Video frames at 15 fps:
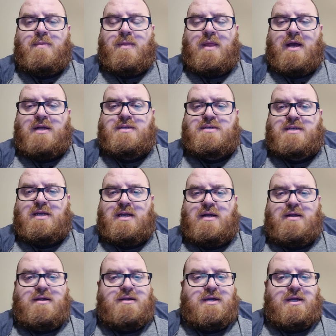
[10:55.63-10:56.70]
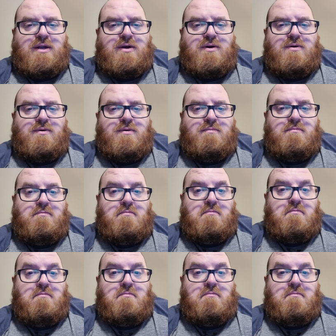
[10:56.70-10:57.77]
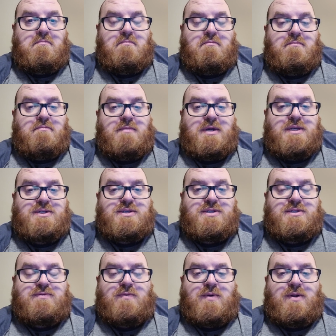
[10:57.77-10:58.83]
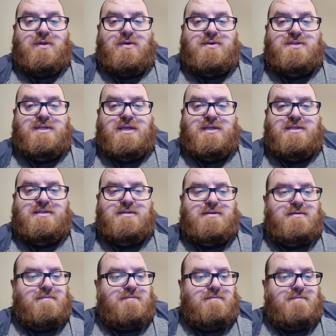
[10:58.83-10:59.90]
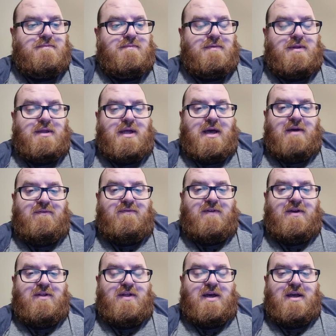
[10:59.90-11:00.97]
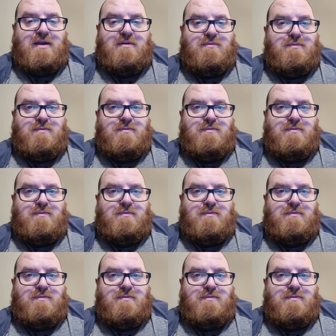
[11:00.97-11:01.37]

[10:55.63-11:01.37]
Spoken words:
not say, it's just one of those things I feel like